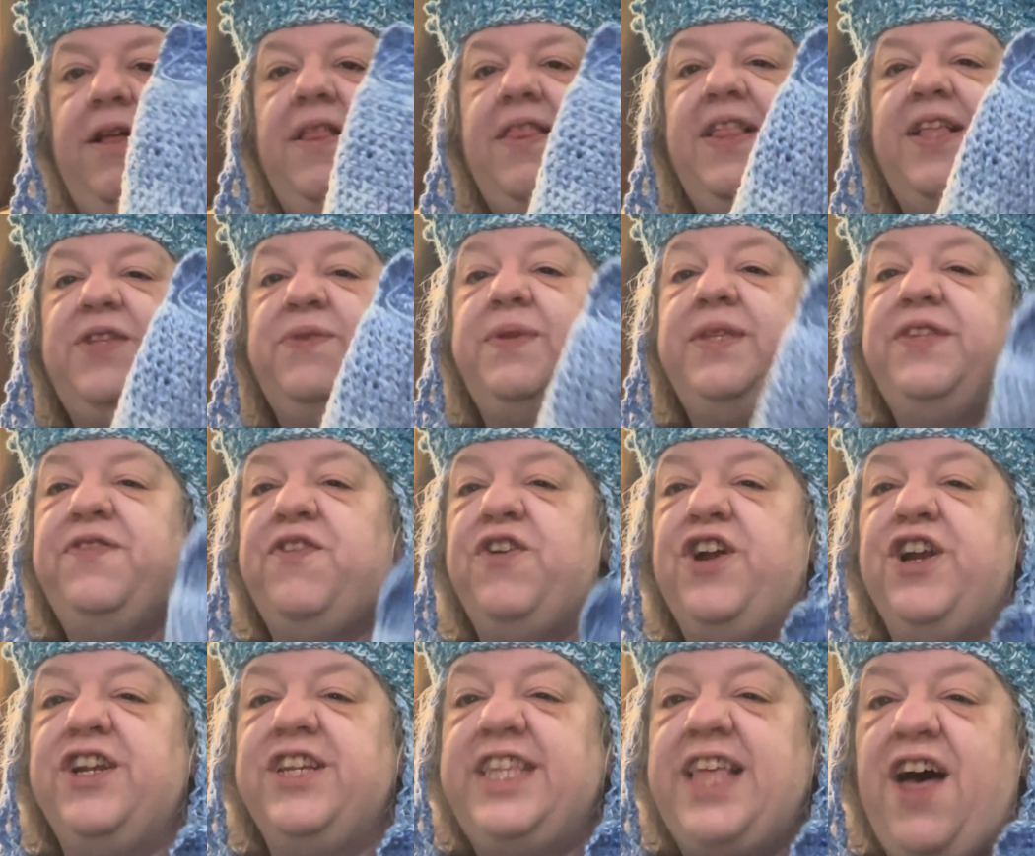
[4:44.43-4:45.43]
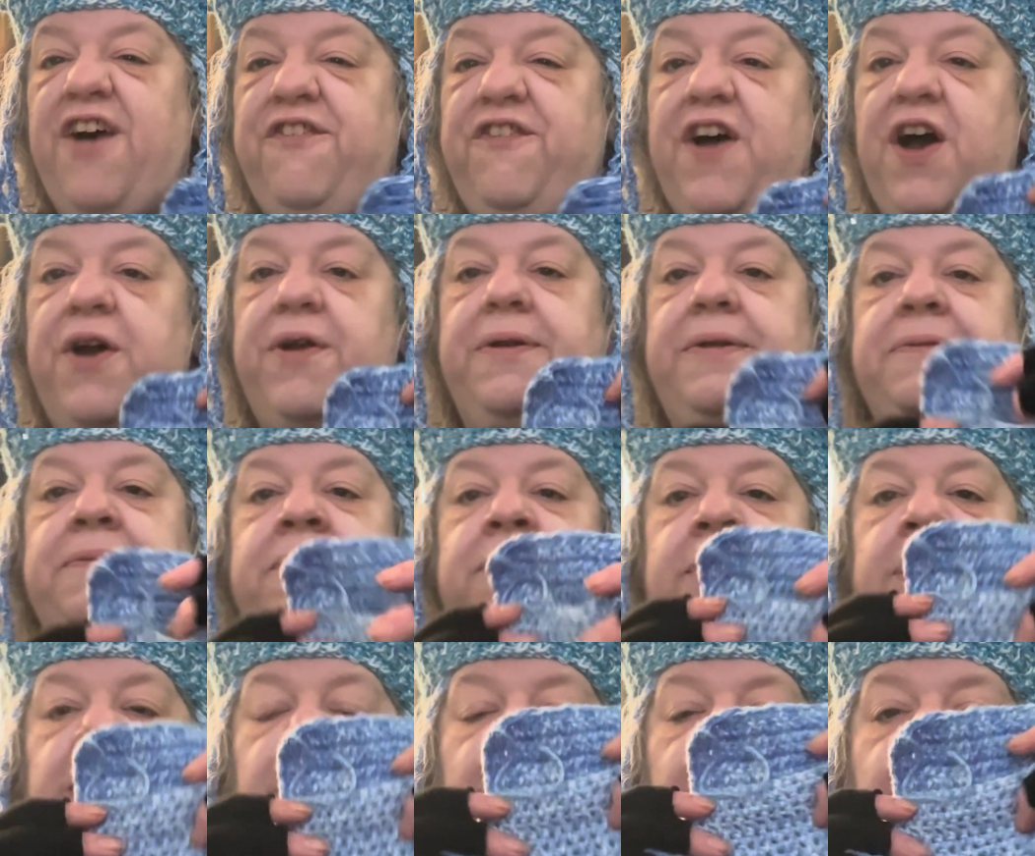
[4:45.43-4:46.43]
This one's for yourself,
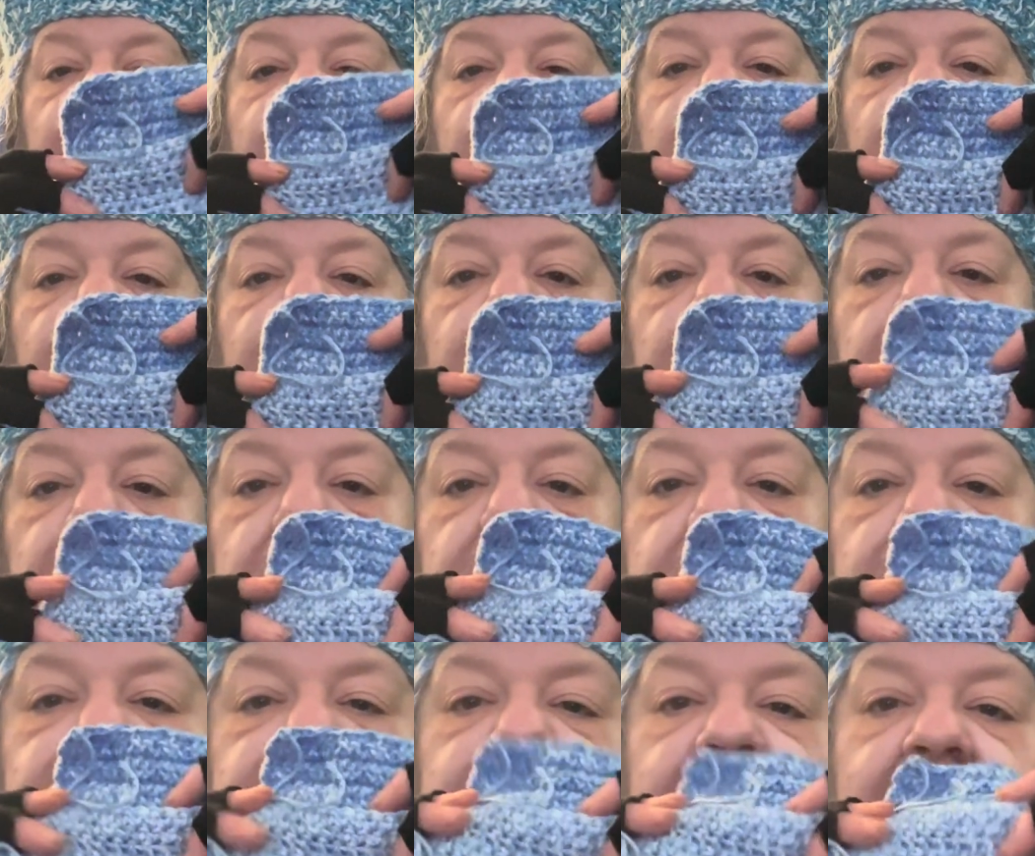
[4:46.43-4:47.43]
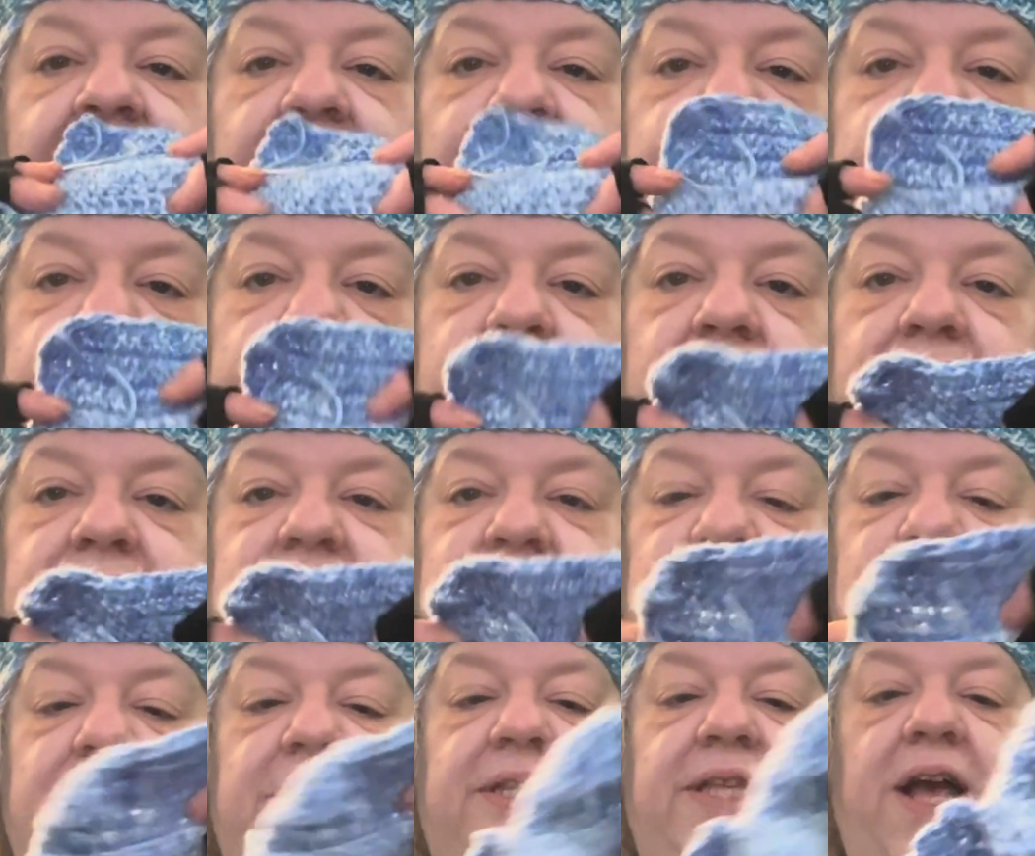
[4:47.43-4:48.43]
to hang on the belt. This
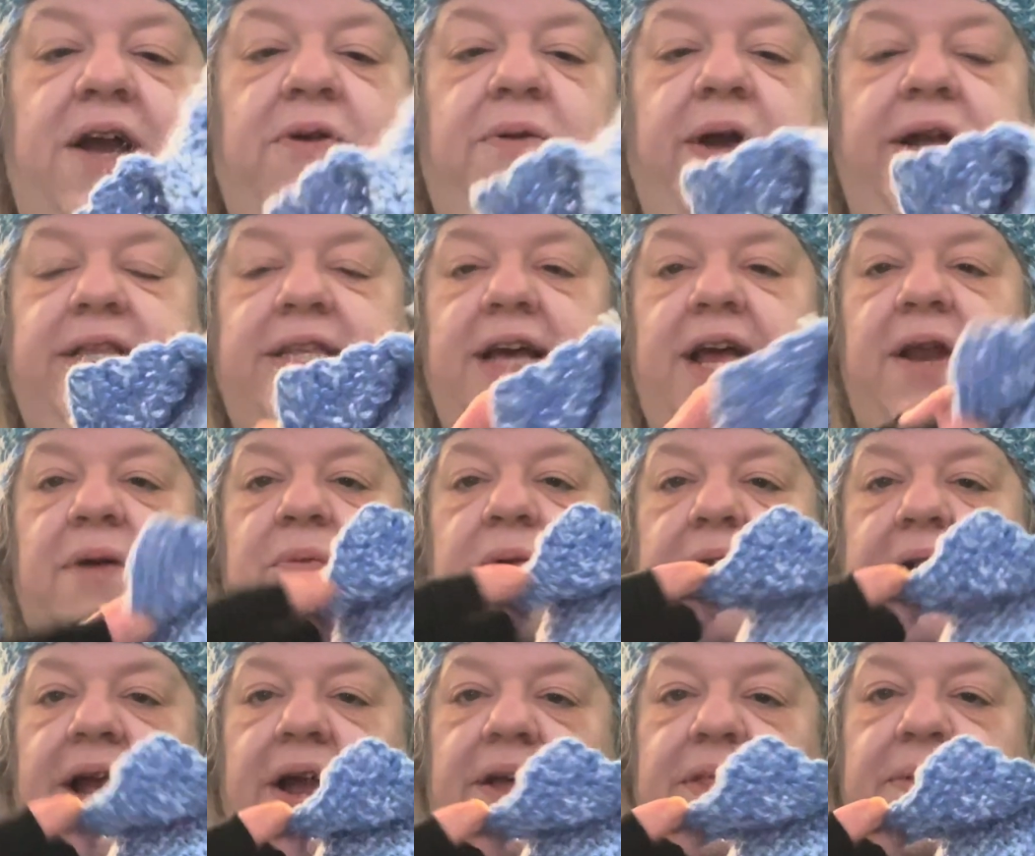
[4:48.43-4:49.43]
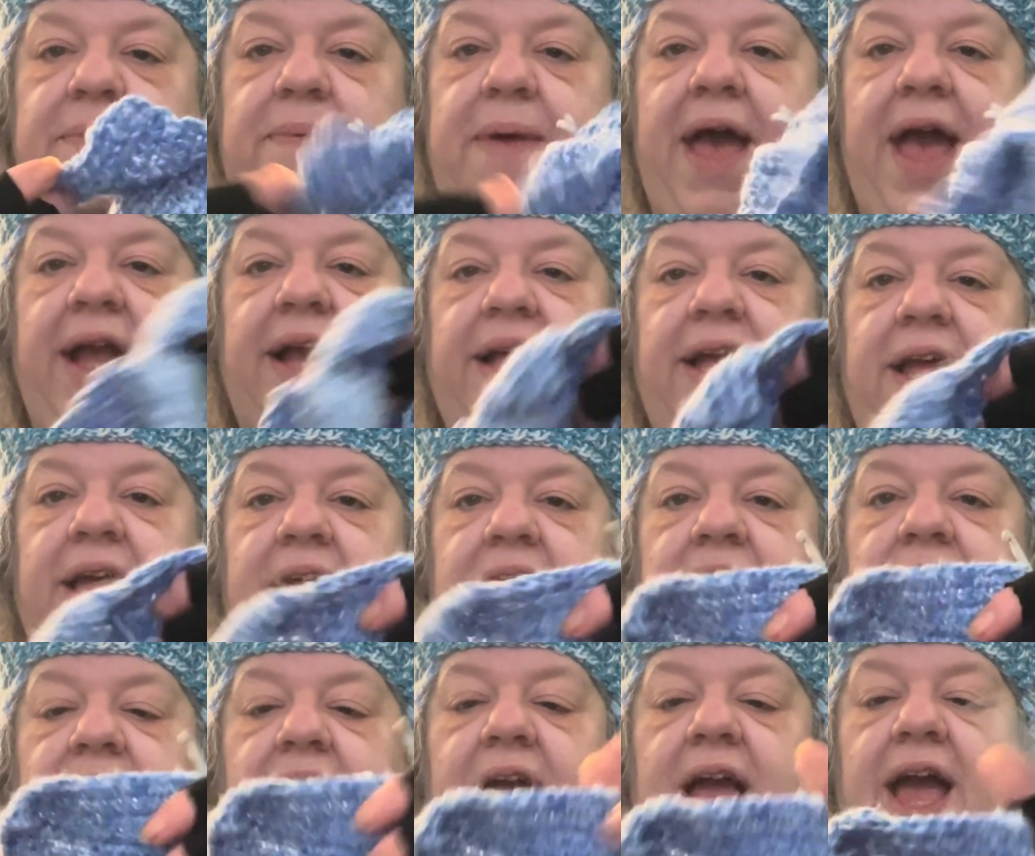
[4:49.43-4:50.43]
one's not quite done. I'm working on the back.
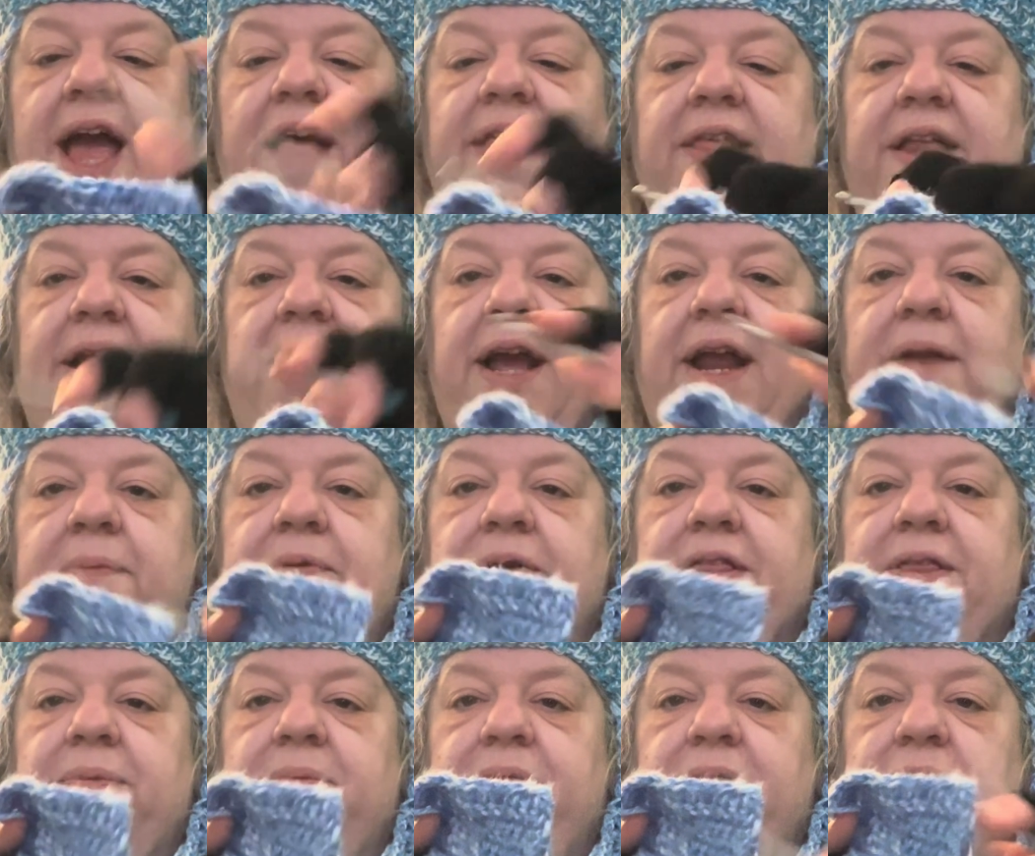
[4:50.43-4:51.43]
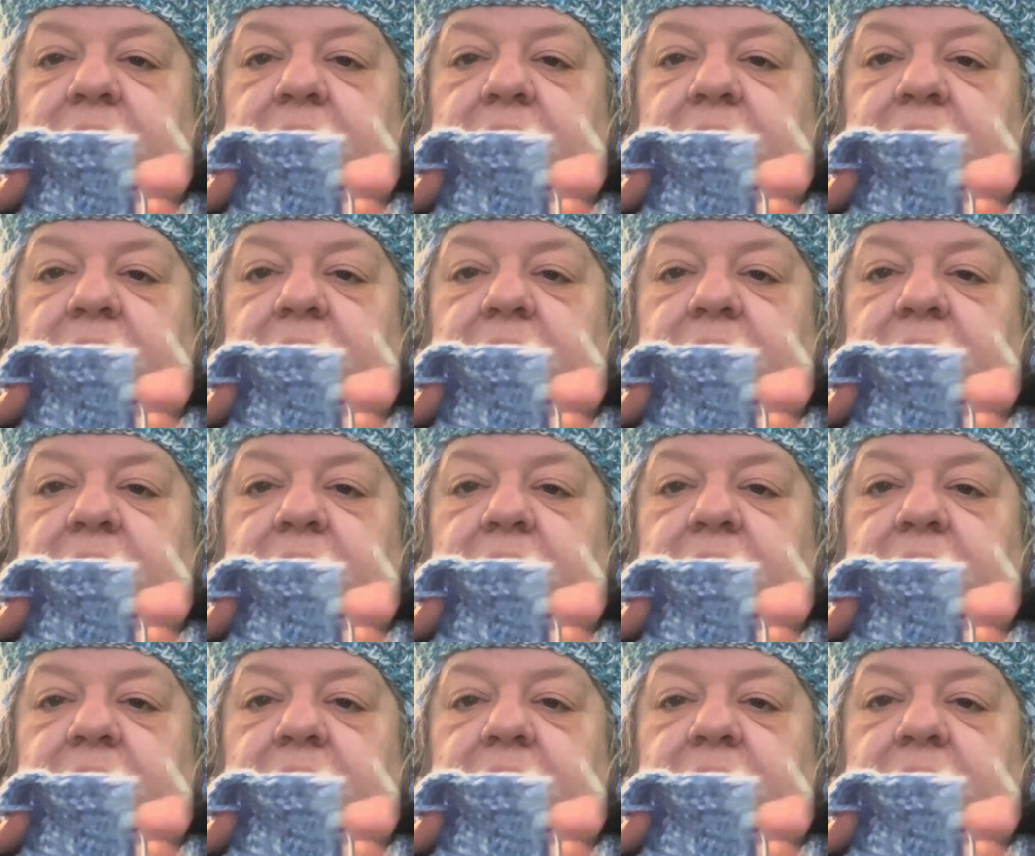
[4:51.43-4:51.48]
And then I got to put the blue